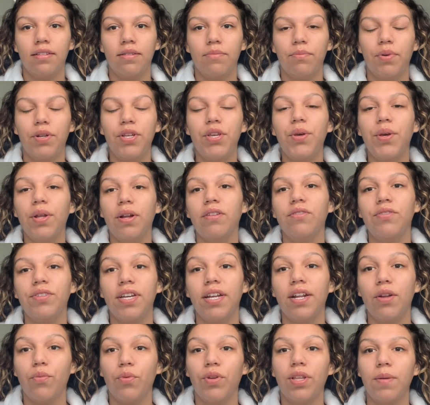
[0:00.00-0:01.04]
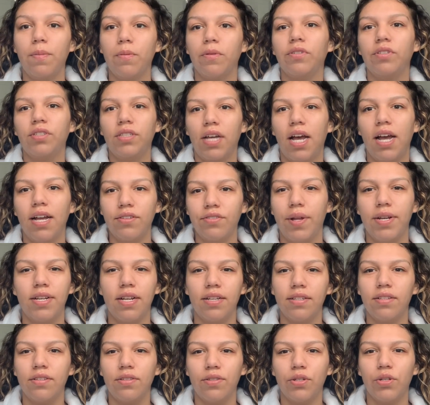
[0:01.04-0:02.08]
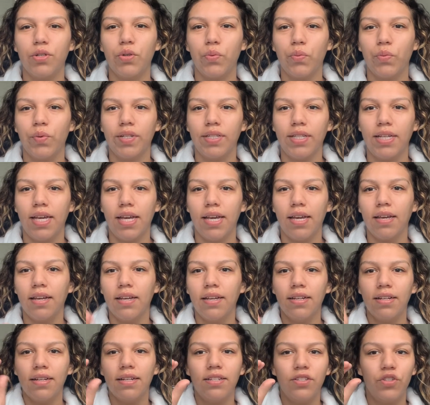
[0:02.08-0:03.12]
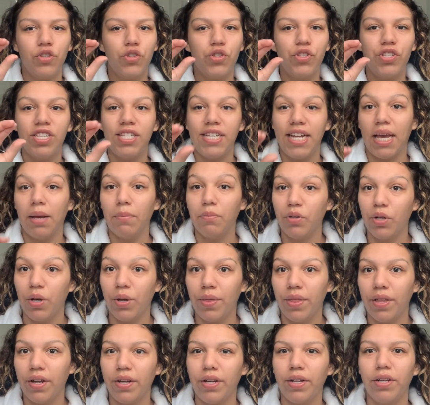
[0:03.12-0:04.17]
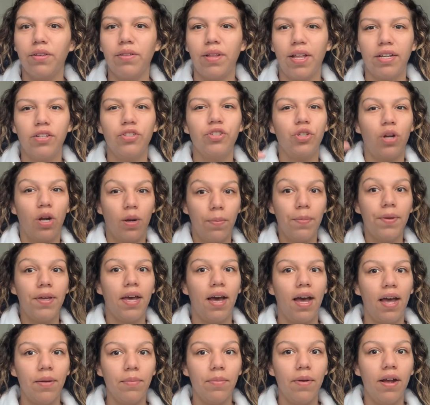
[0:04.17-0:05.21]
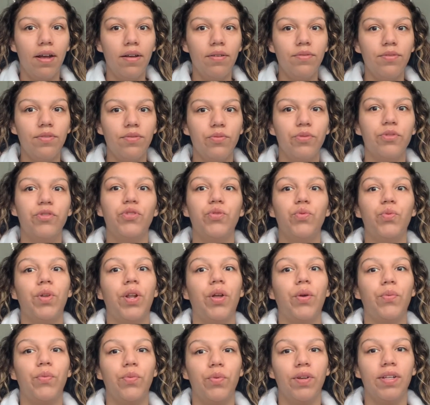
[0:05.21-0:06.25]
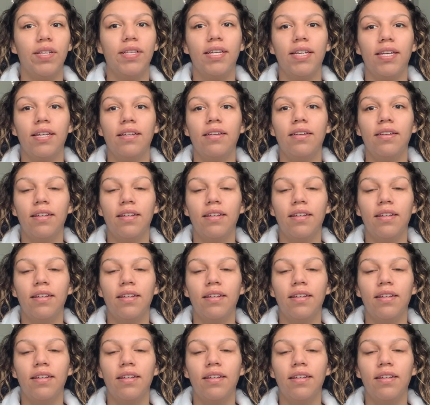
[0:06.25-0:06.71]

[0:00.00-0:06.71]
But you can also get it really precise. It doesn't look really stamped on there, like Sharpie eyebrows, which is what I really